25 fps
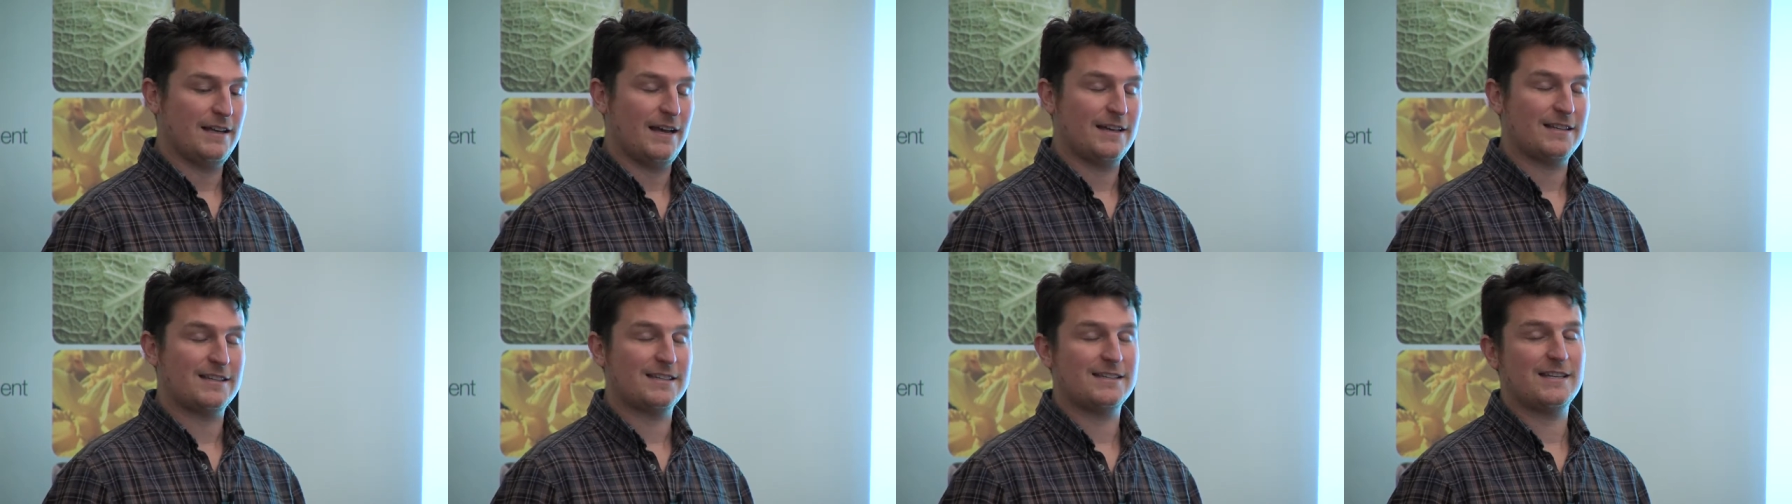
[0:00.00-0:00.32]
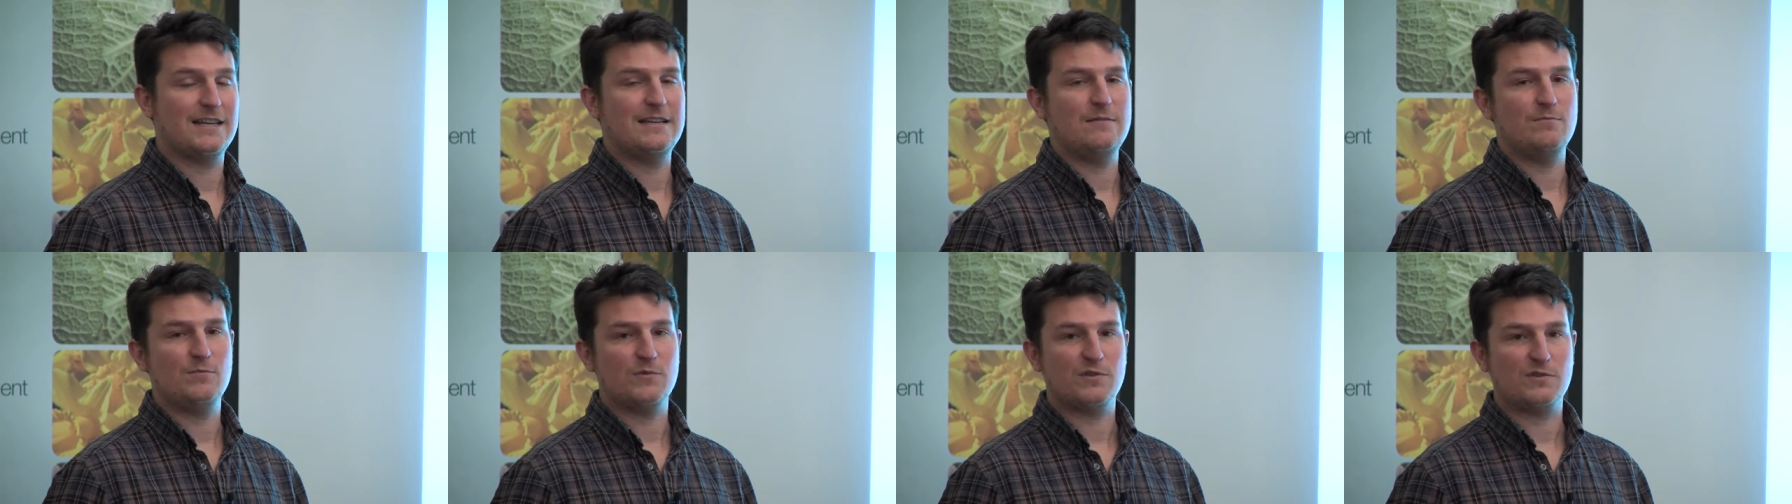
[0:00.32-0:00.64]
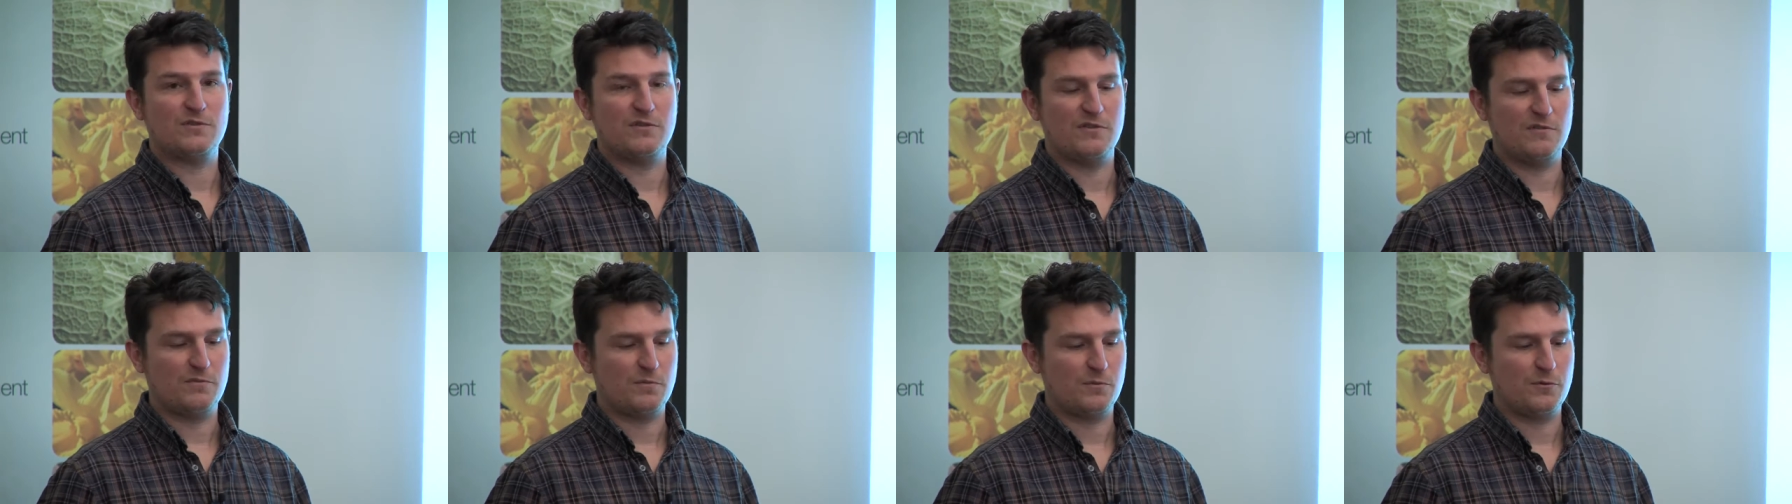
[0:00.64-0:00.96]
seems
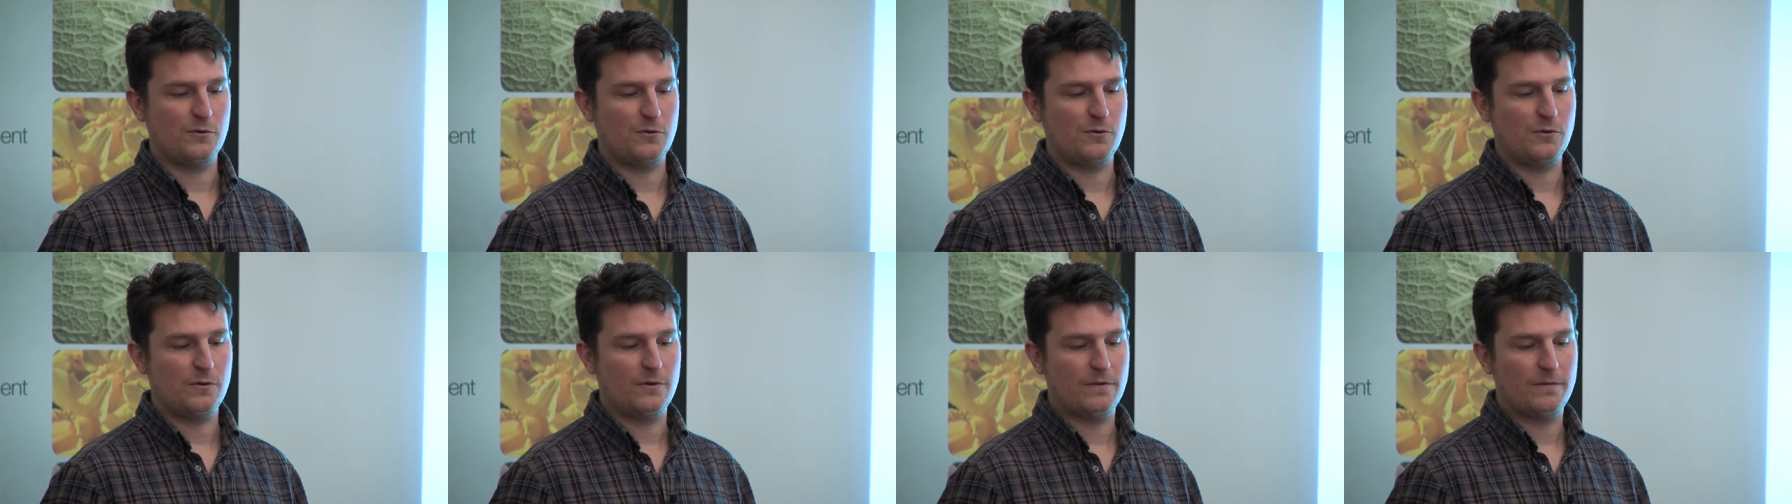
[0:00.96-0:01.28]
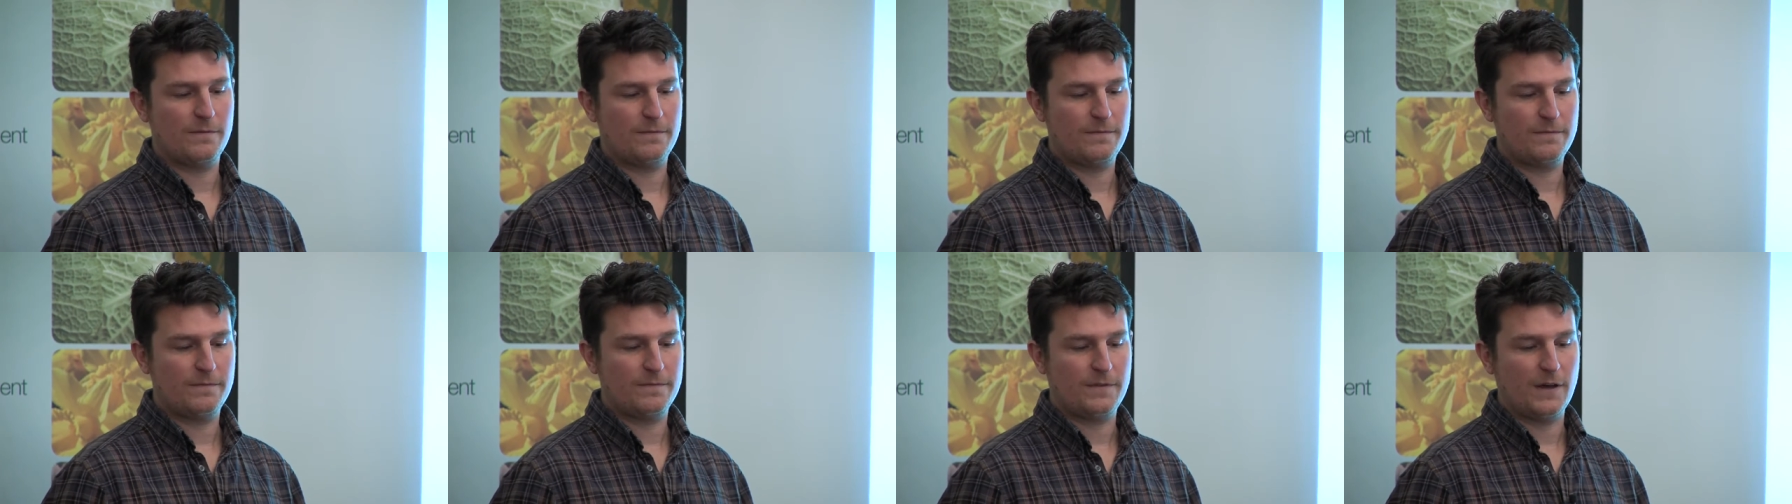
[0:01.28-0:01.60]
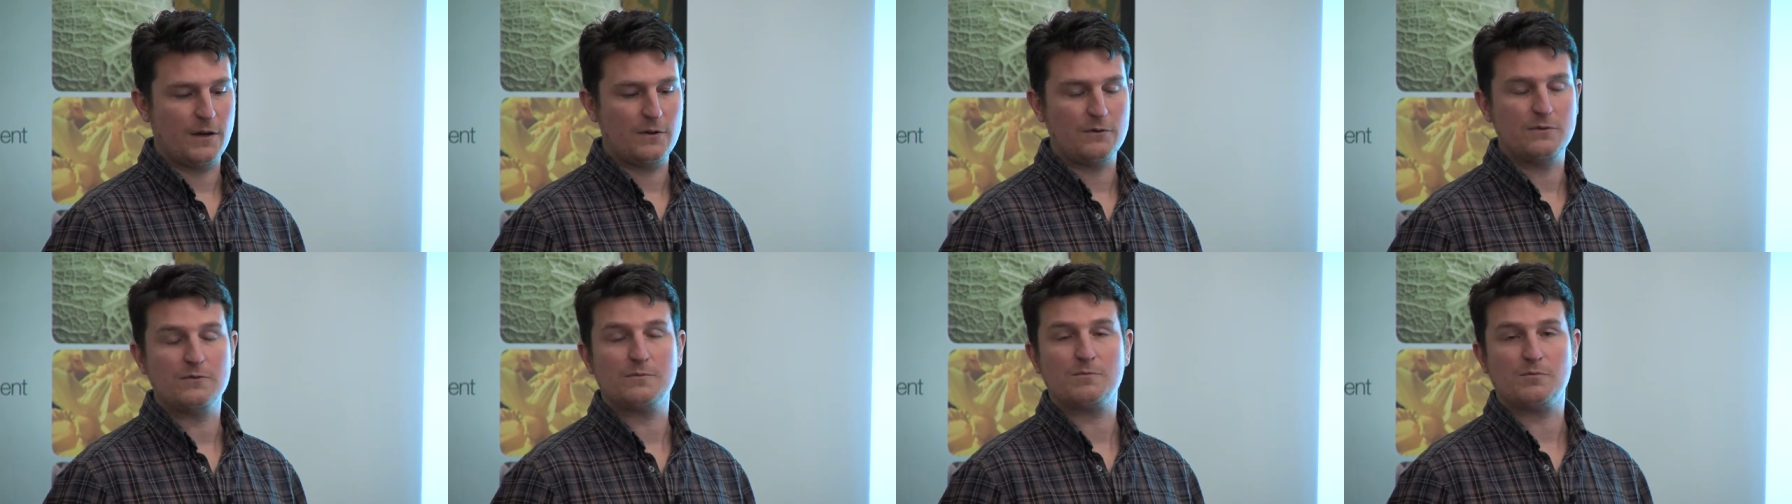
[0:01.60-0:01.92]
to have brought
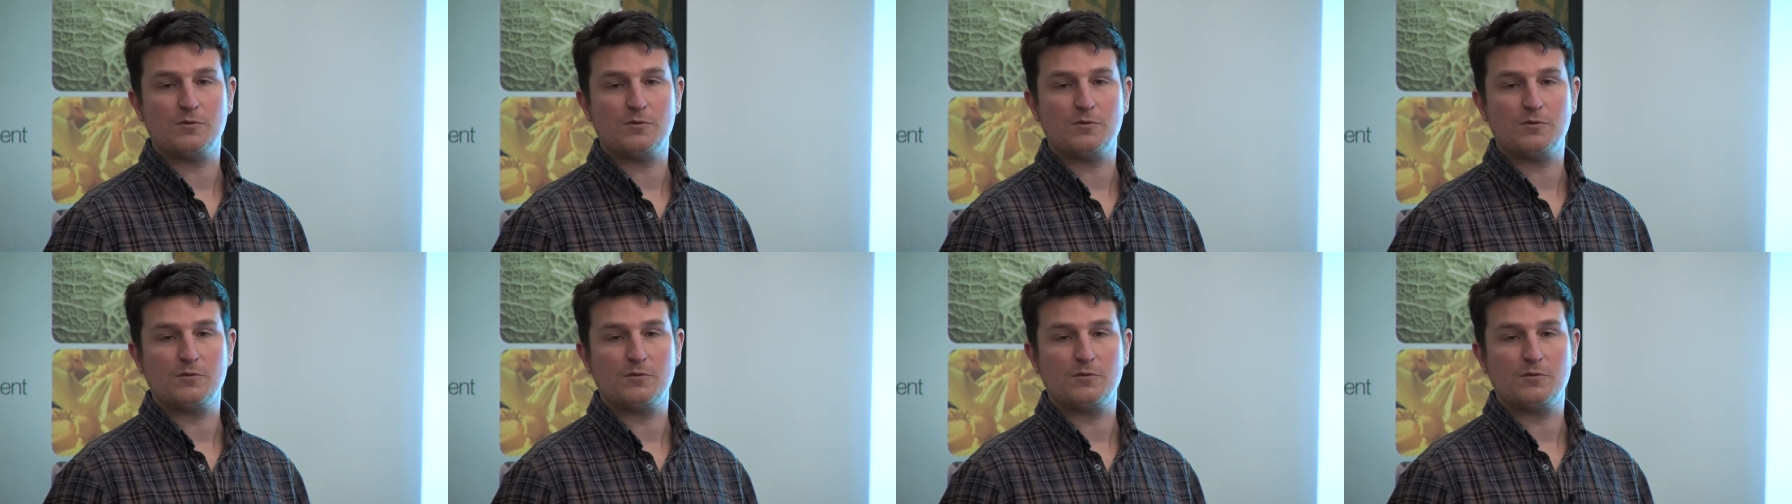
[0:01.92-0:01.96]
those